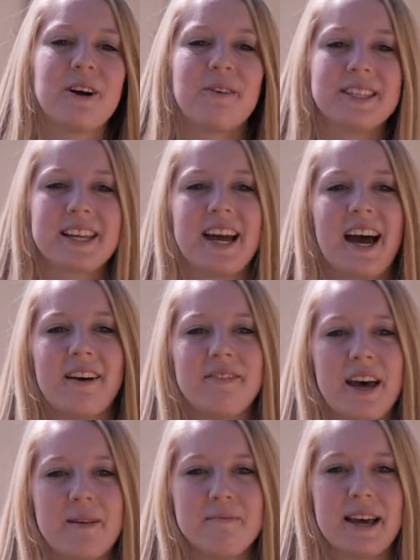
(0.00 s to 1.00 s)
You're always going to
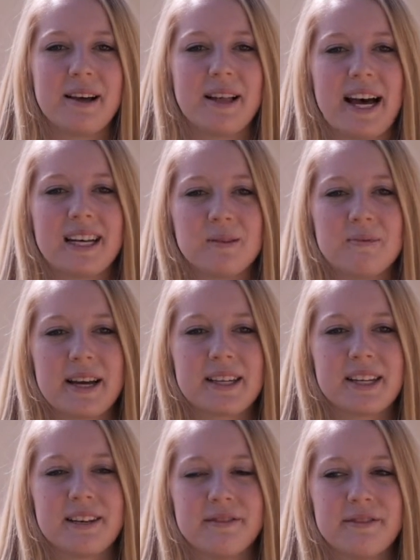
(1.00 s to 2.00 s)
have that male
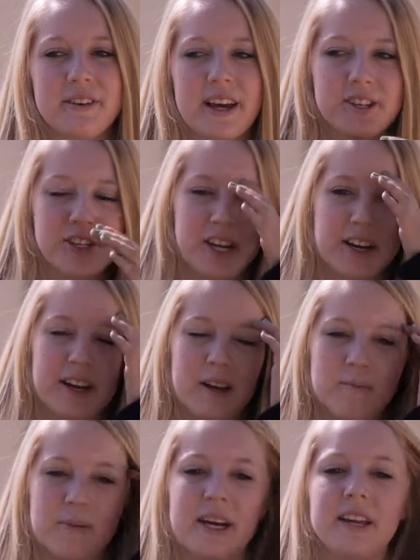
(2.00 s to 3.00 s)
aspect of
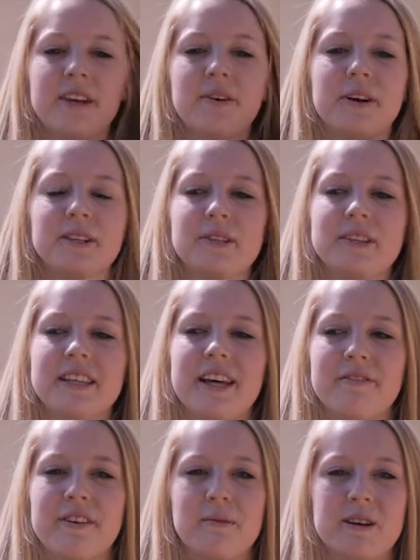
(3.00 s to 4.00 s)
engineering, but you also need
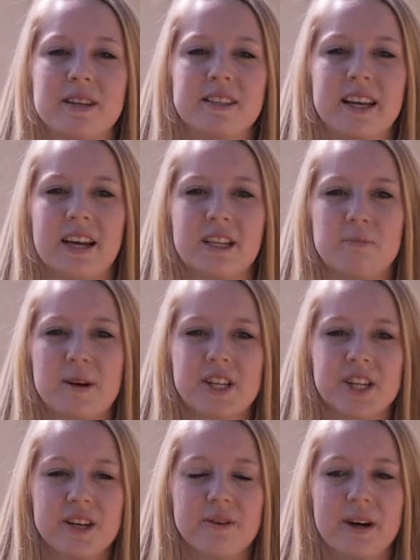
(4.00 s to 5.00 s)
that female side,
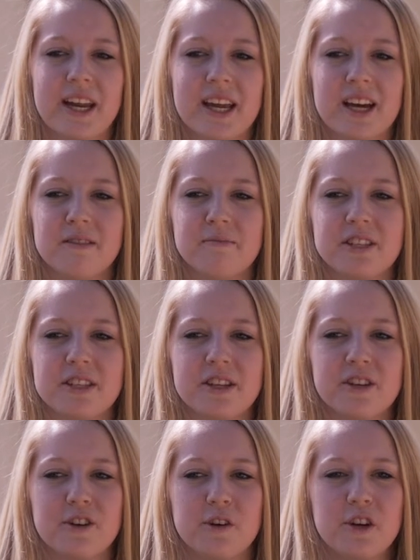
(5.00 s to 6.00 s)
especially when it comes
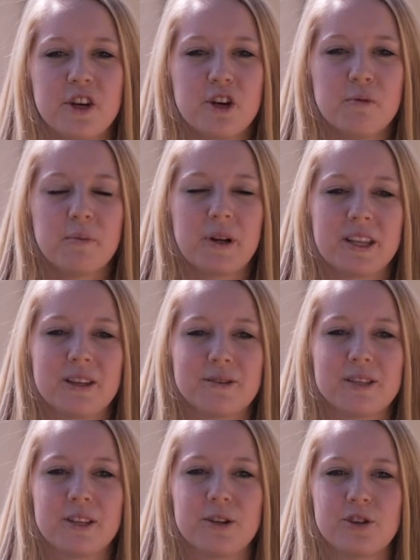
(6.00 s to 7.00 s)
to putting those
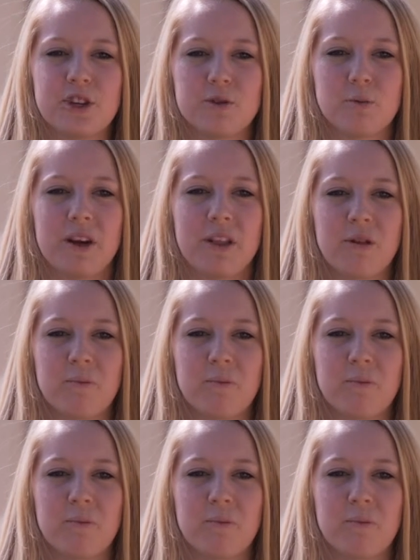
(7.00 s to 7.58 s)
solutions with